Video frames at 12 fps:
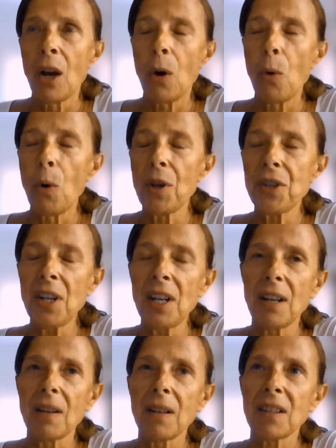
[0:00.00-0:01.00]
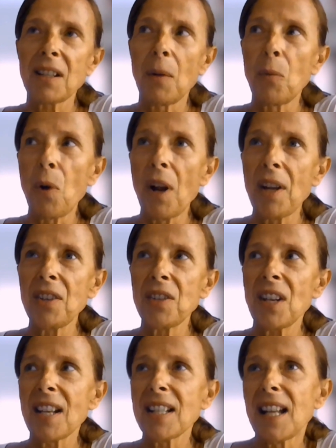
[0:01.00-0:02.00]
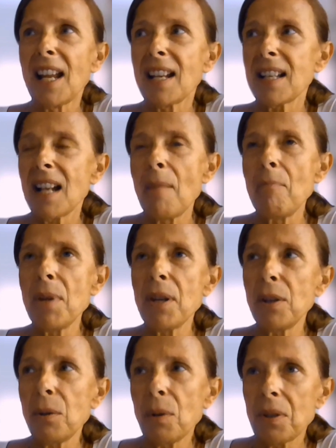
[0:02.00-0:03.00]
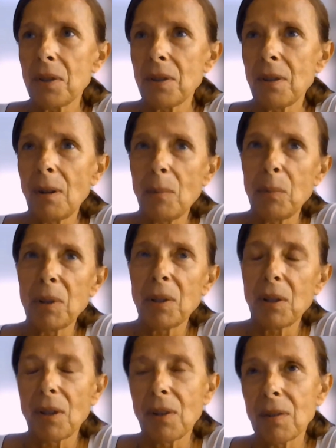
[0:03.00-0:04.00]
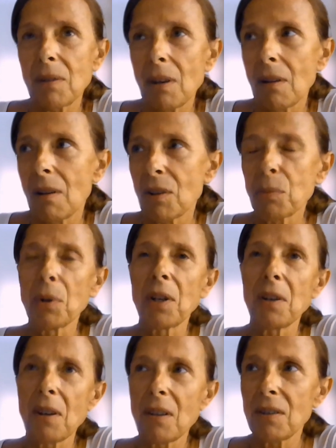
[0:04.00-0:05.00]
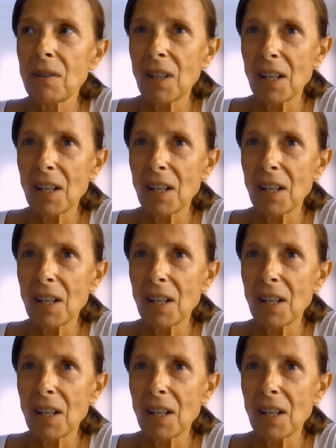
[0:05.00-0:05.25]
which in some ways is less ambiguous because it is what it is.